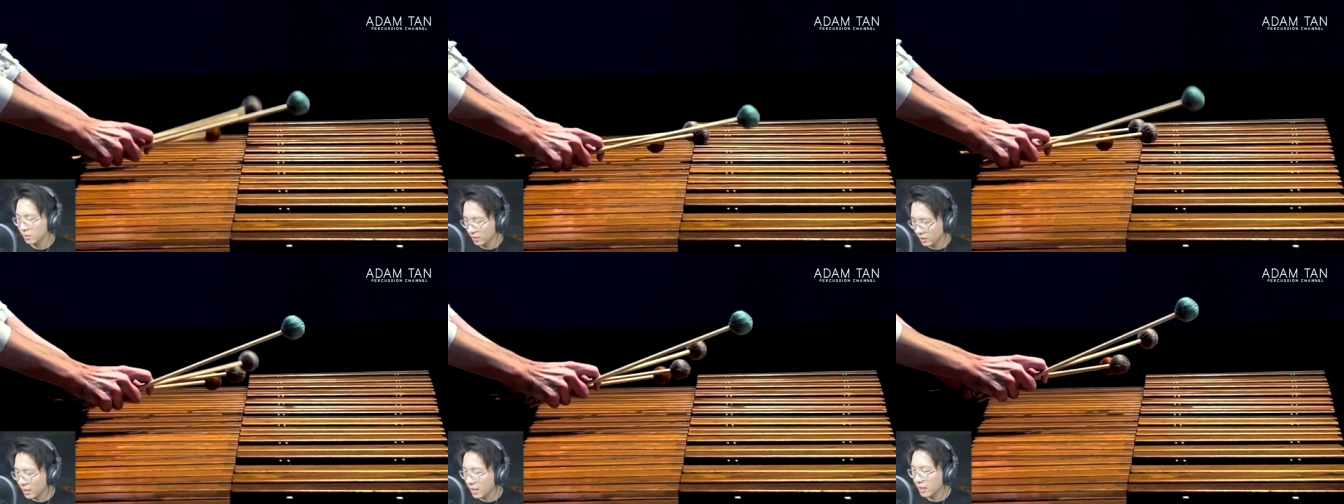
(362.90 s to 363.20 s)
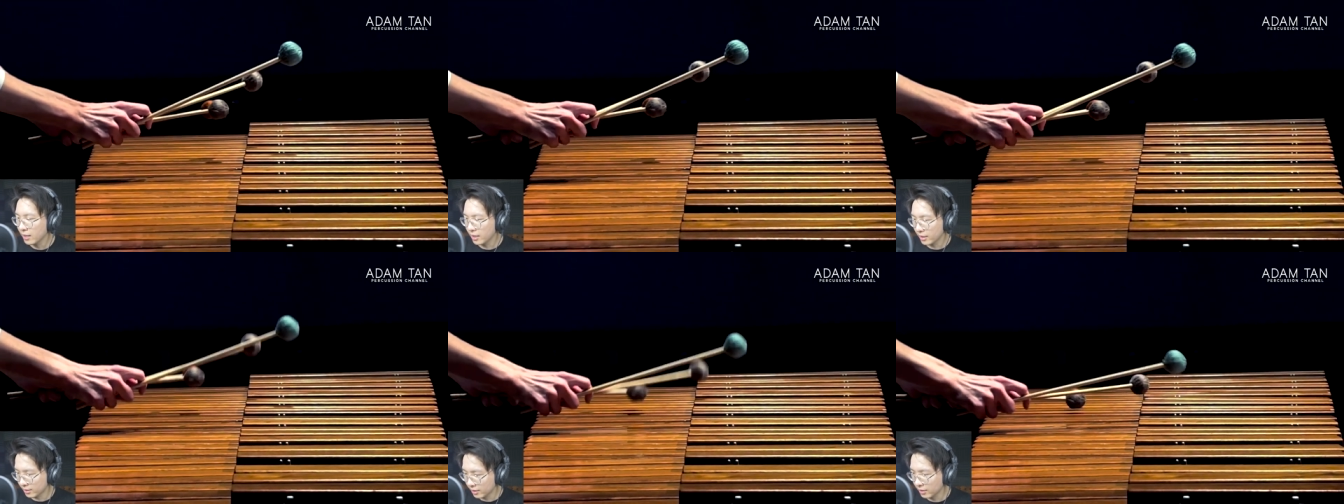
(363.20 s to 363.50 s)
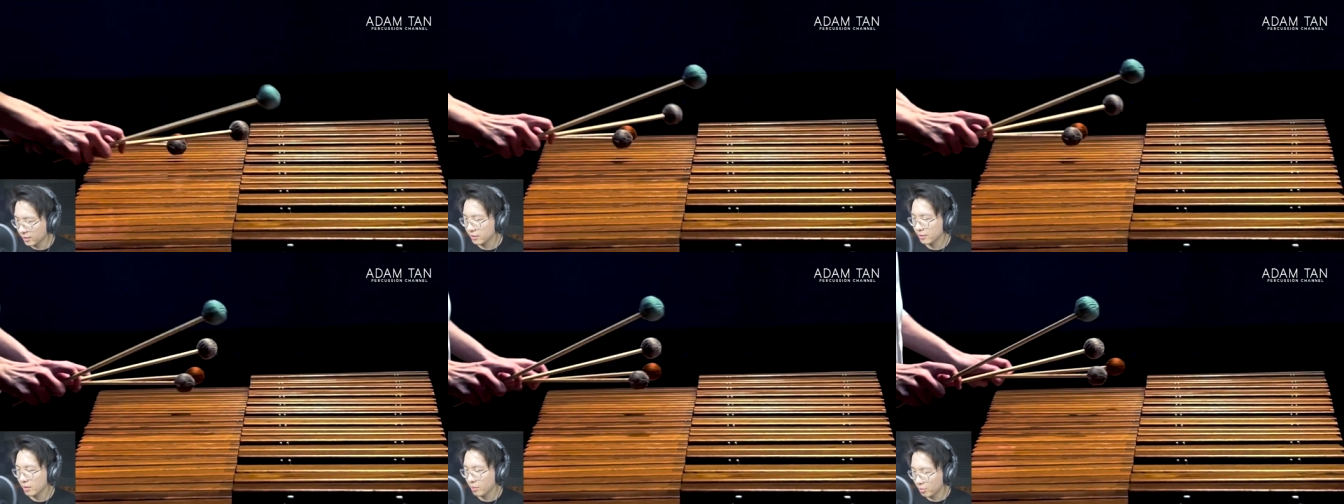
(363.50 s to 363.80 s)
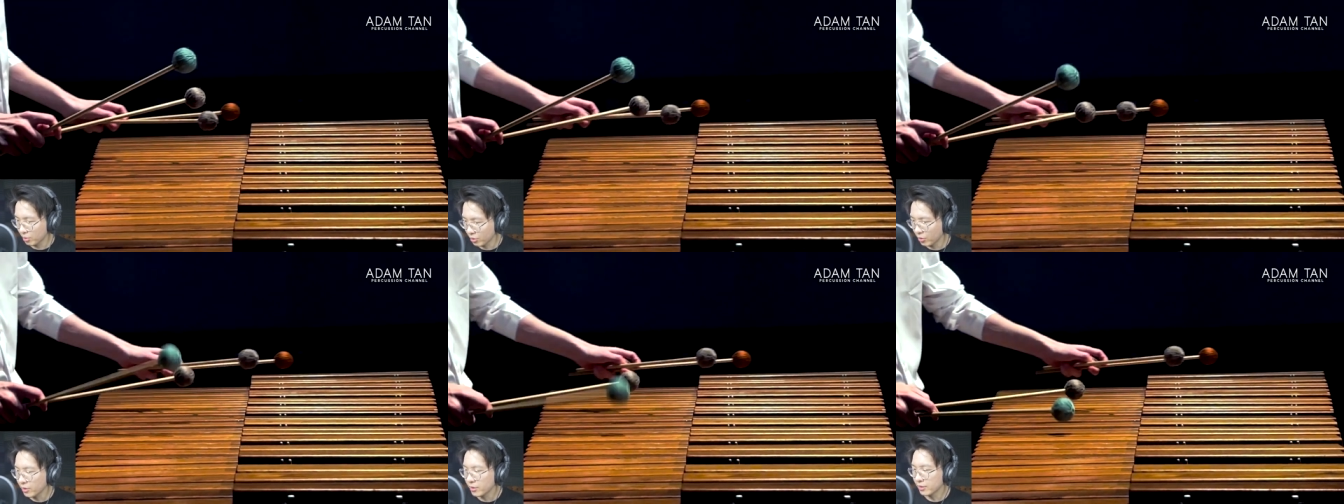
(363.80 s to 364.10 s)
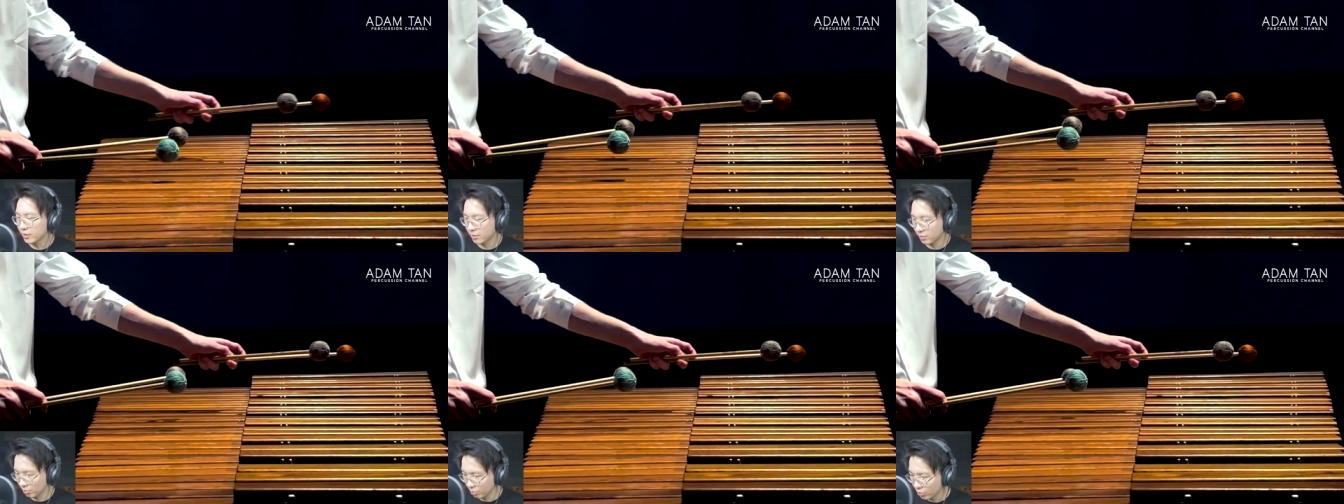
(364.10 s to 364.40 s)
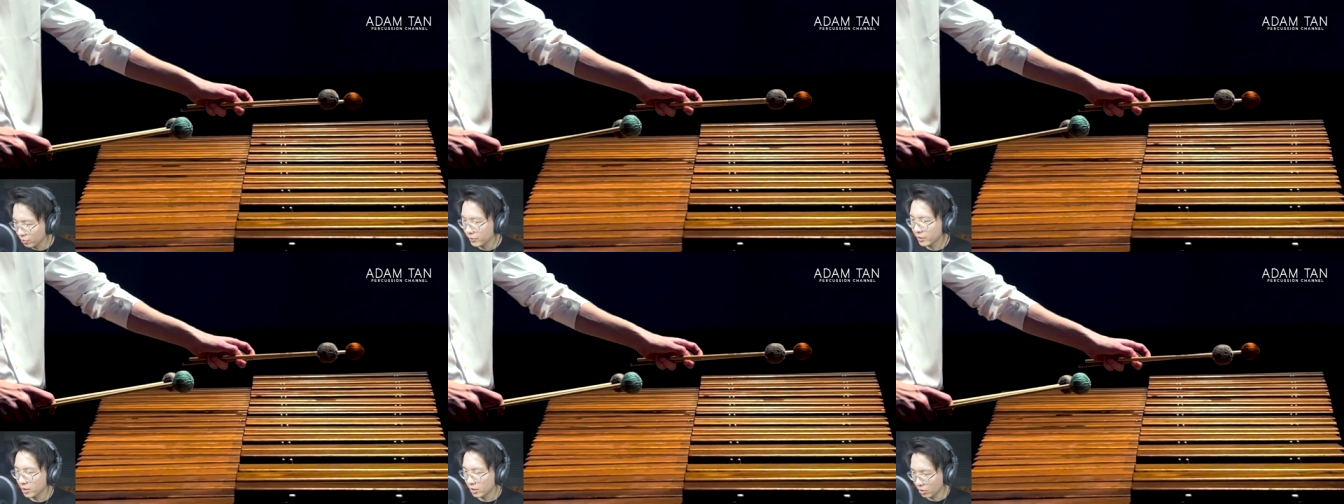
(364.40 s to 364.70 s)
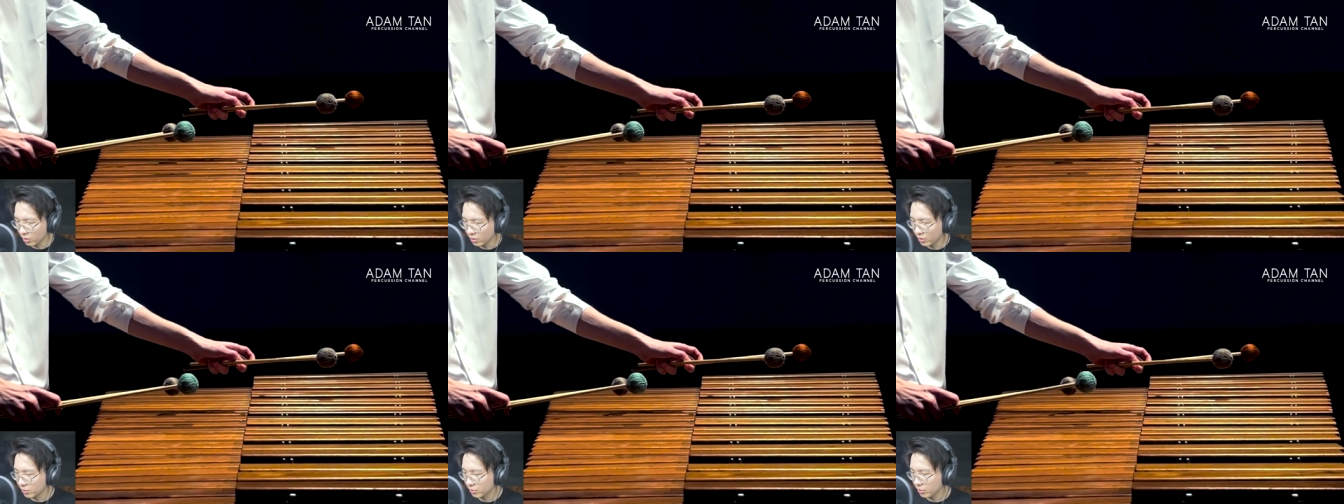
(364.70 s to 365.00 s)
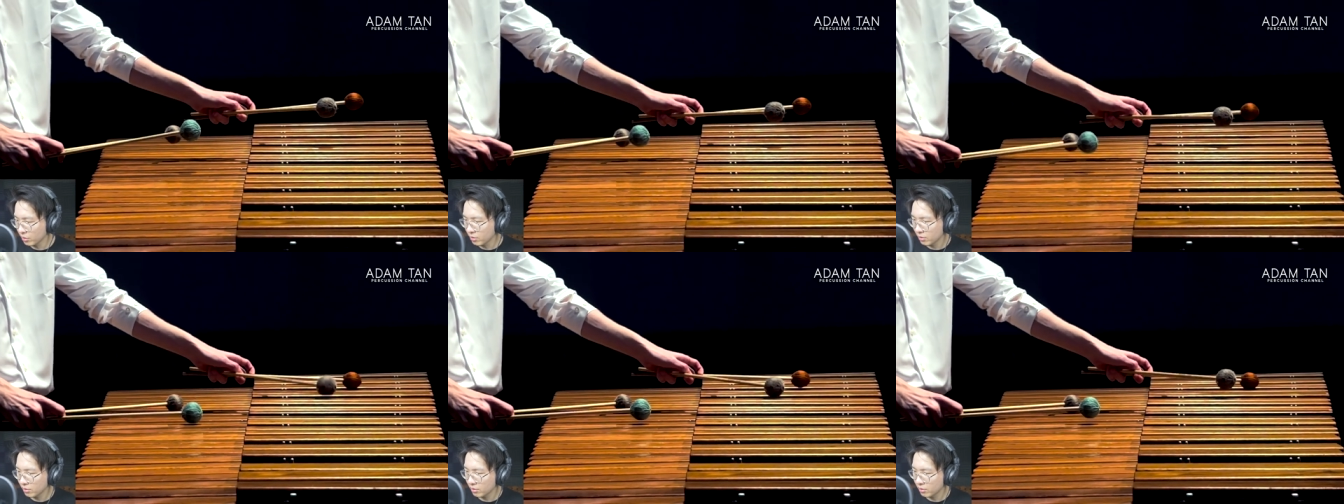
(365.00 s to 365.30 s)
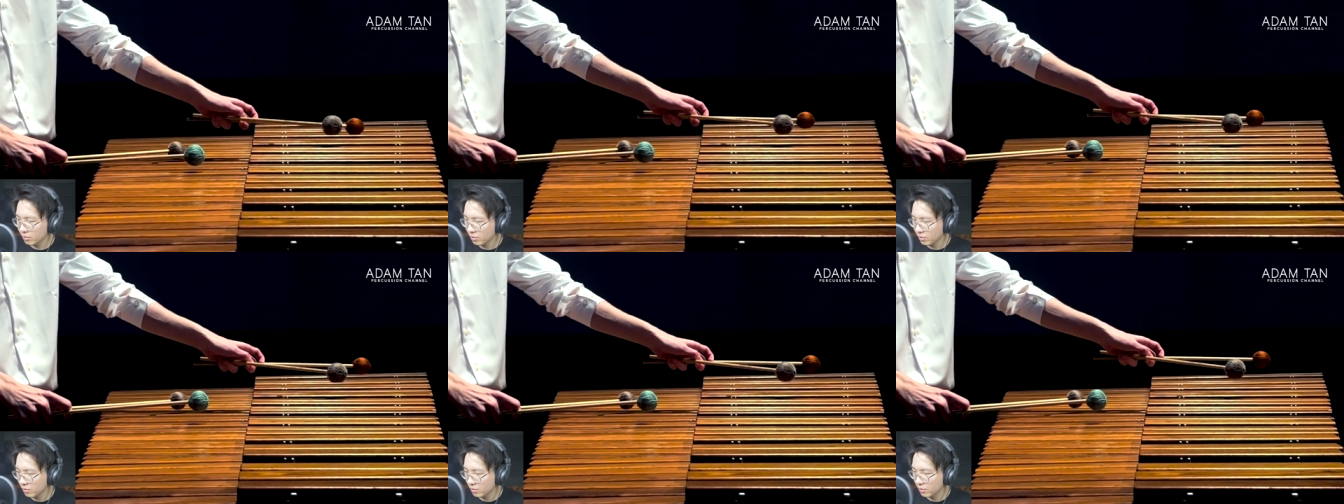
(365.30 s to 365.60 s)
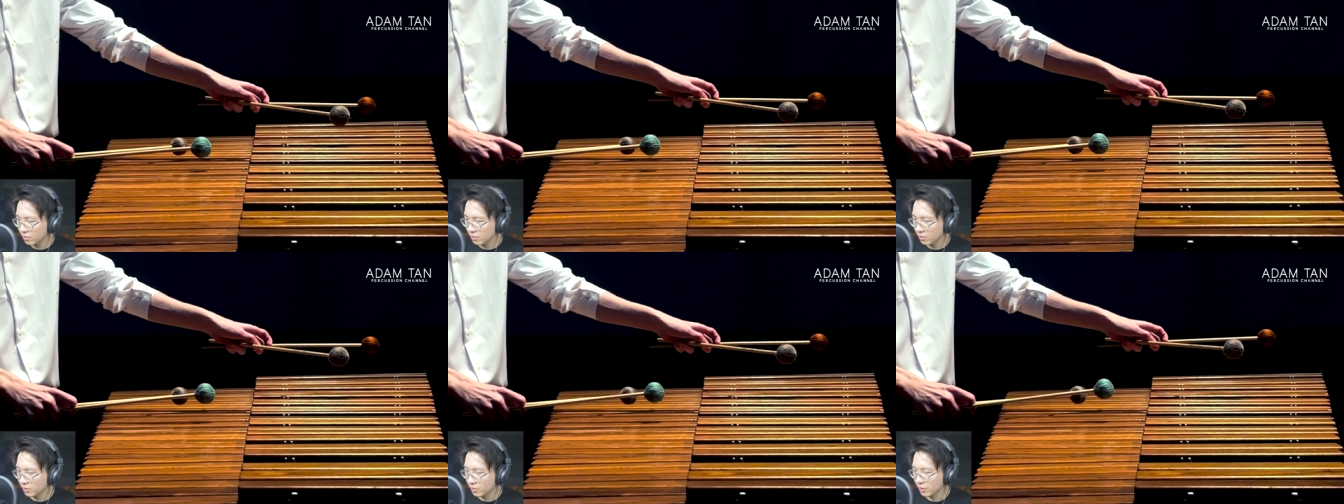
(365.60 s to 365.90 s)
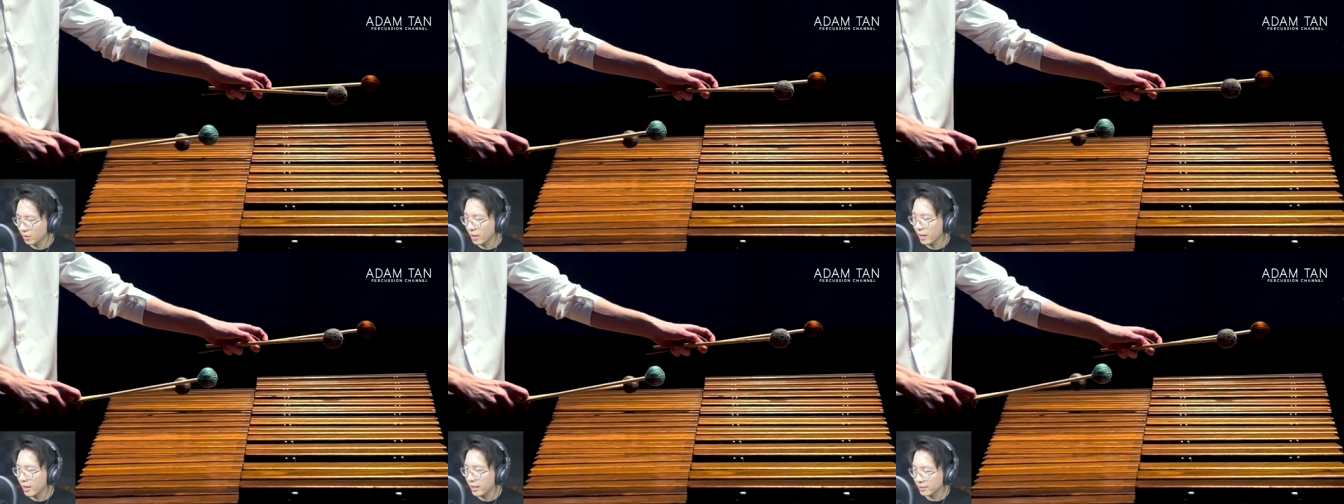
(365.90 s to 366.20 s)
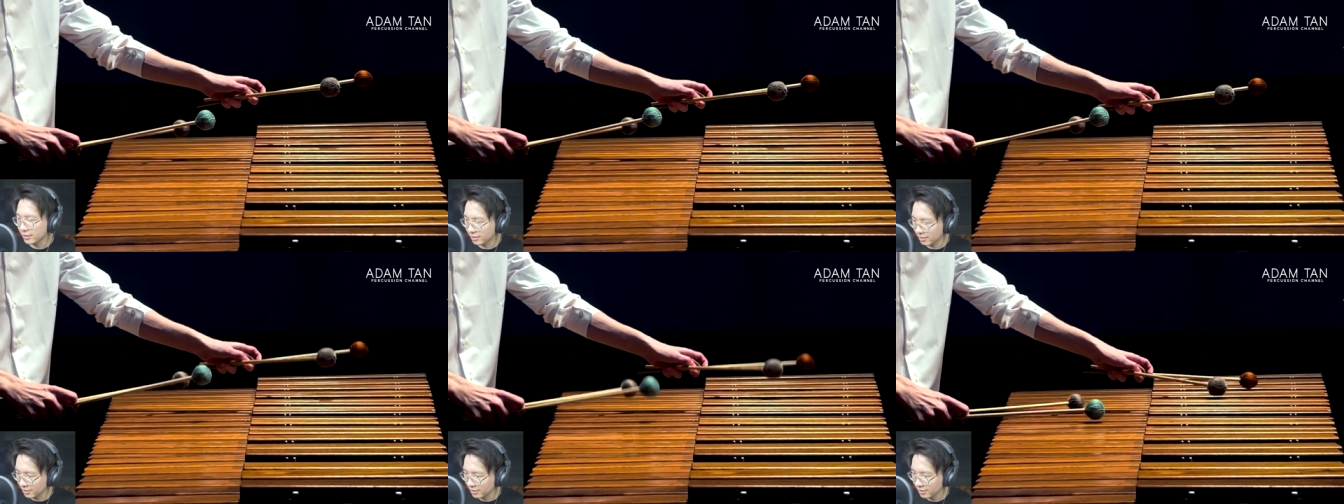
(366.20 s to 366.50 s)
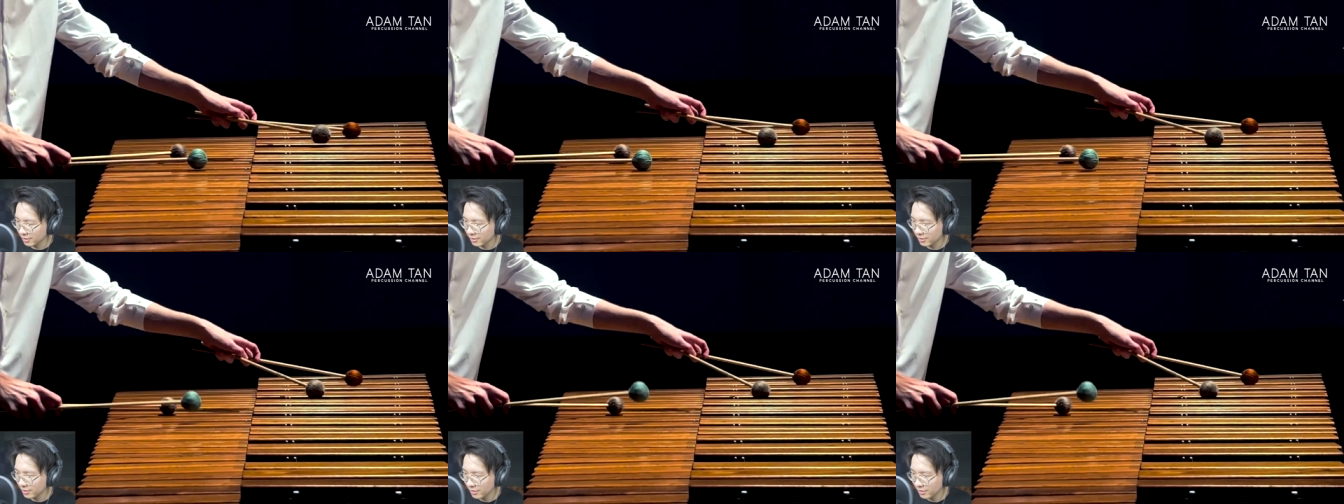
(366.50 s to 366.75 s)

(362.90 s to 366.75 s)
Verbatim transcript: Yeah, I like that the tempo is moving along as well. Nice.